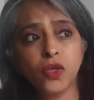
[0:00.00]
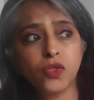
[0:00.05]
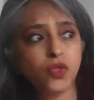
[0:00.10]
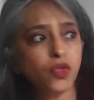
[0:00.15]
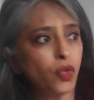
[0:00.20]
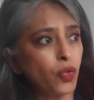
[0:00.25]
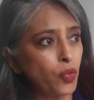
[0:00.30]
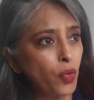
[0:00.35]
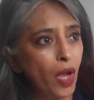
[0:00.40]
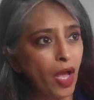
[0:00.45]
So
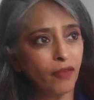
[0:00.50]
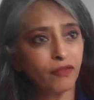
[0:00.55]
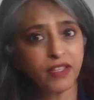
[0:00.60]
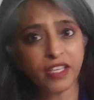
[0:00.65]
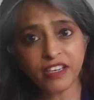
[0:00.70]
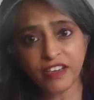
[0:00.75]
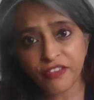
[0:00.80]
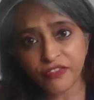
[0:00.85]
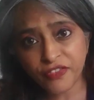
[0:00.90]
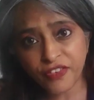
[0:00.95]
you have
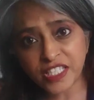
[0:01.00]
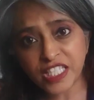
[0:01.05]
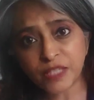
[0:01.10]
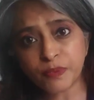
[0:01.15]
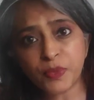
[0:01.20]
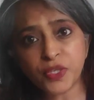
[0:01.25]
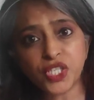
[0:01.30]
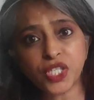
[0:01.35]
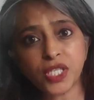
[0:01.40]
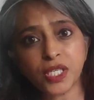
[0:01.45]
the reference
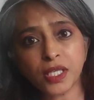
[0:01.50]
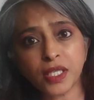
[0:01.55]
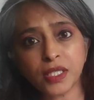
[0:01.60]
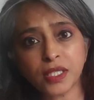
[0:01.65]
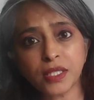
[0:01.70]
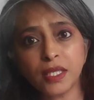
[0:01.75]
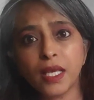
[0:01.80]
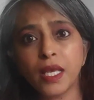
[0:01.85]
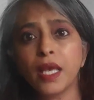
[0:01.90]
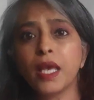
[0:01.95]

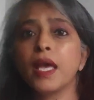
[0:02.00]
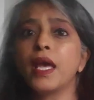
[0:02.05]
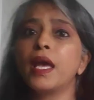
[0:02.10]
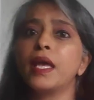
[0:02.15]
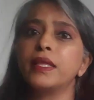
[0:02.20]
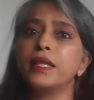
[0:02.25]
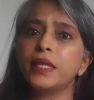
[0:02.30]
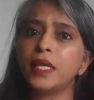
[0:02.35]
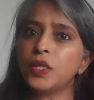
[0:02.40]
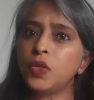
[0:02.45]
pictures
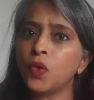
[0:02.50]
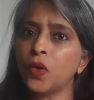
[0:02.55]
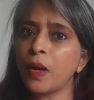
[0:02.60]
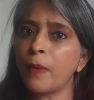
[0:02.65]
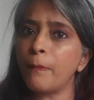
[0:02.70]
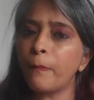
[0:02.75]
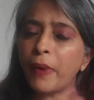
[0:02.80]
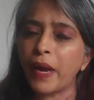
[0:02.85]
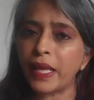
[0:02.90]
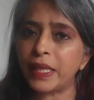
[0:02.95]
and then you
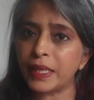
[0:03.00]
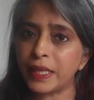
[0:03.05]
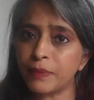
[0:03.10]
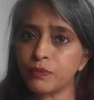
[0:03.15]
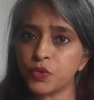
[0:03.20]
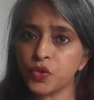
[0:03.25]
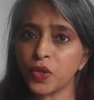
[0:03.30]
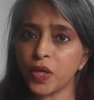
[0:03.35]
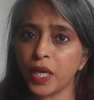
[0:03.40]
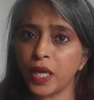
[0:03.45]
compile them
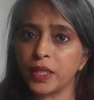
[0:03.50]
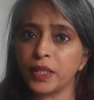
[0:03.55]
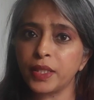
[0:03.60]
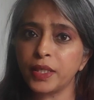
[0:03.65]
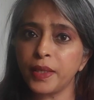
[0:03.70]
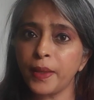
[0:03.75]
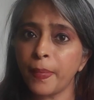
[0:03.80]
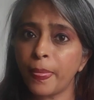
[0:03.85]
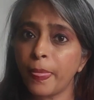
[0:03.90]
together,